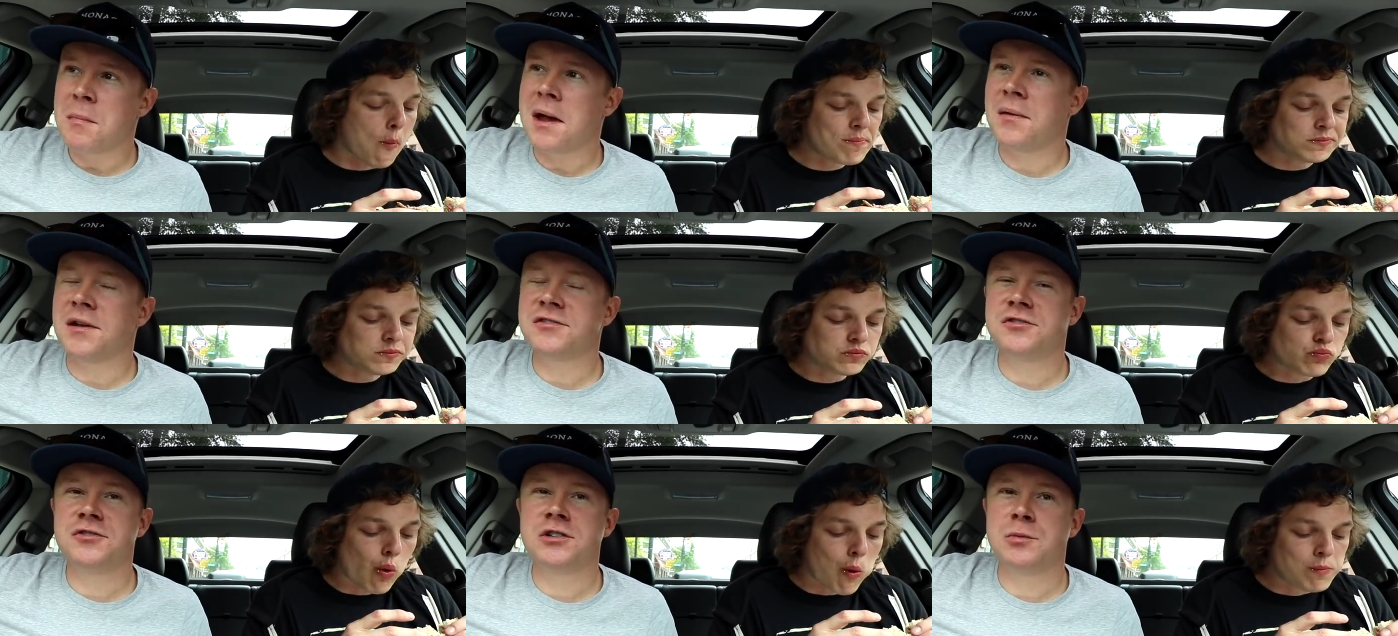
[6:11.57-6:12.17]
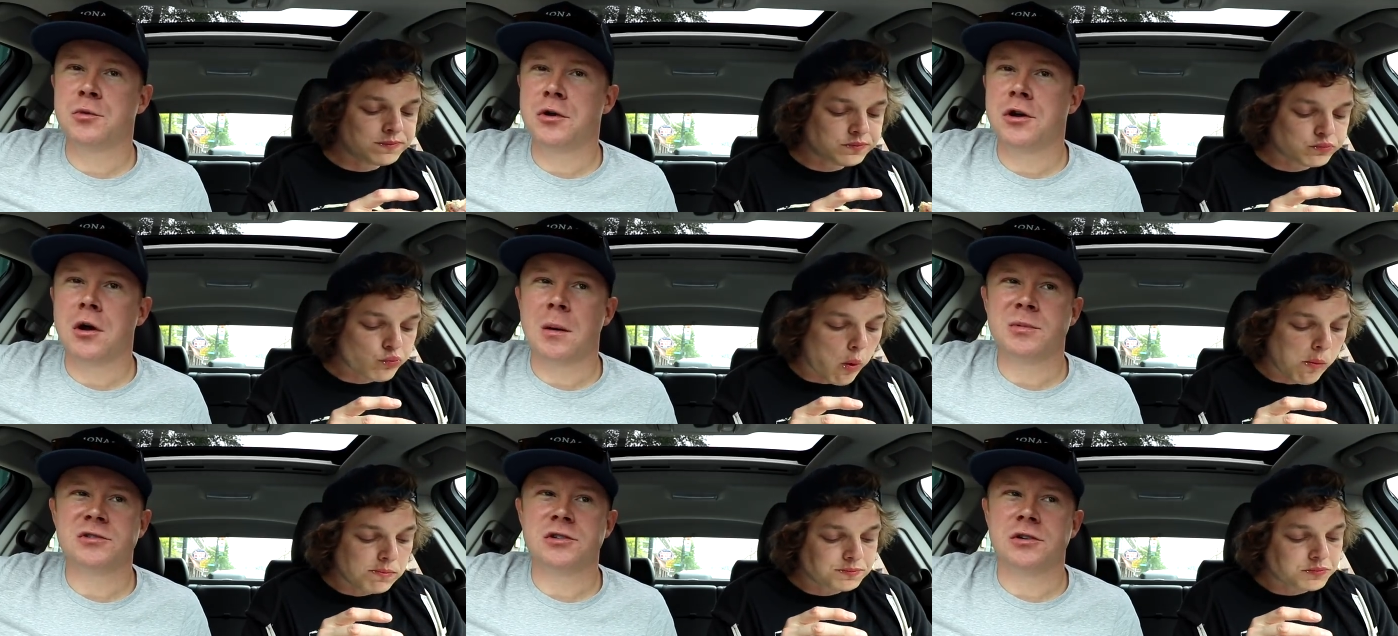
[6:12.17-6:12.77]
Speaker 1: Man, that sushi burrito
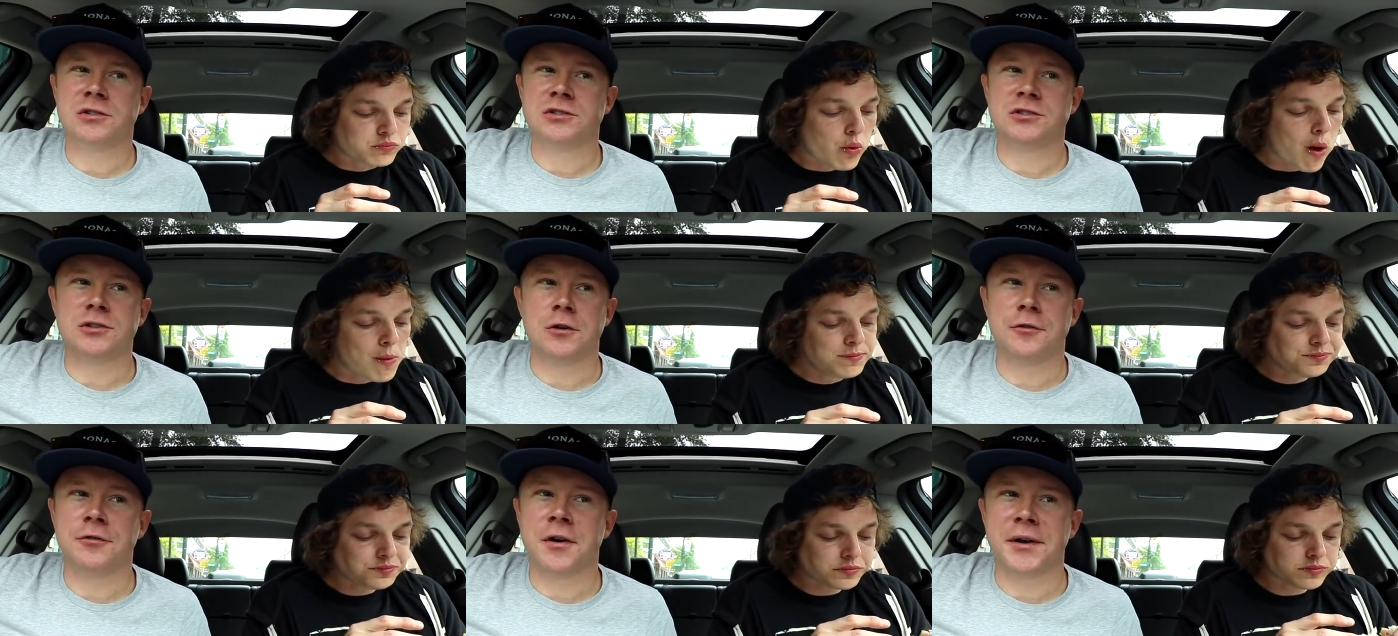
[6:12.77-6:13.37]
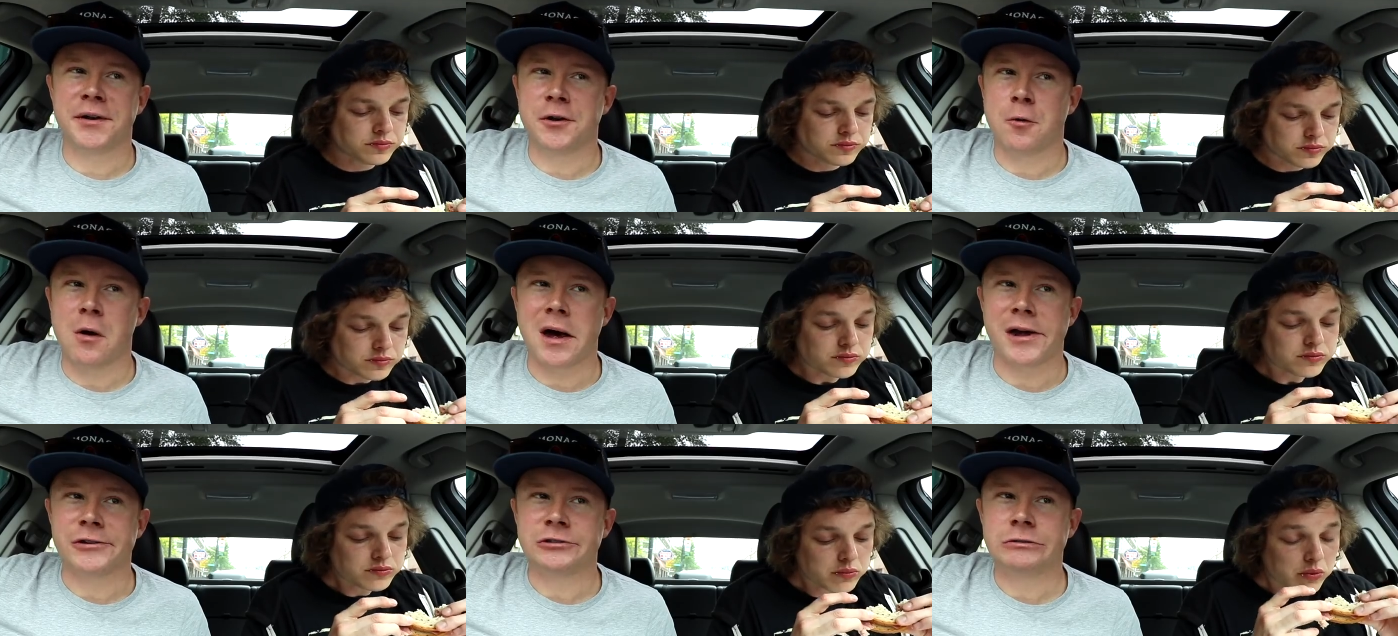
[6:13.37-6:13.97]
episode is so funny to
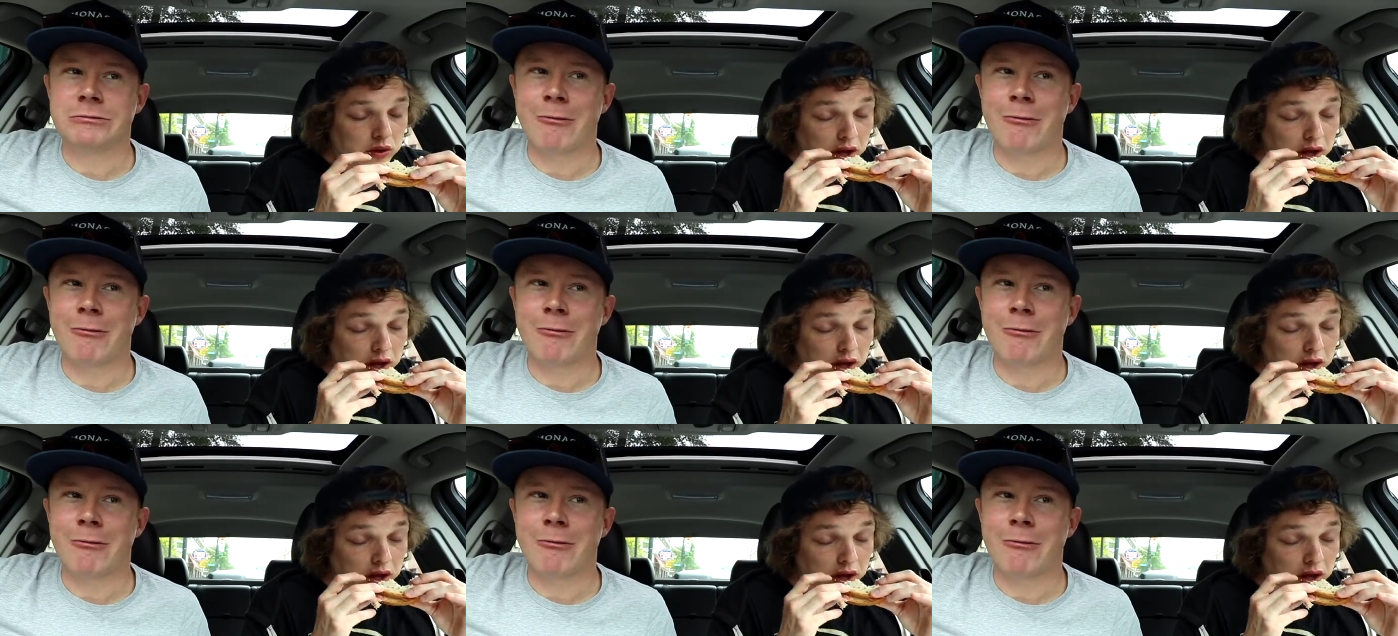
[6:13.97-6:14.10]
watch.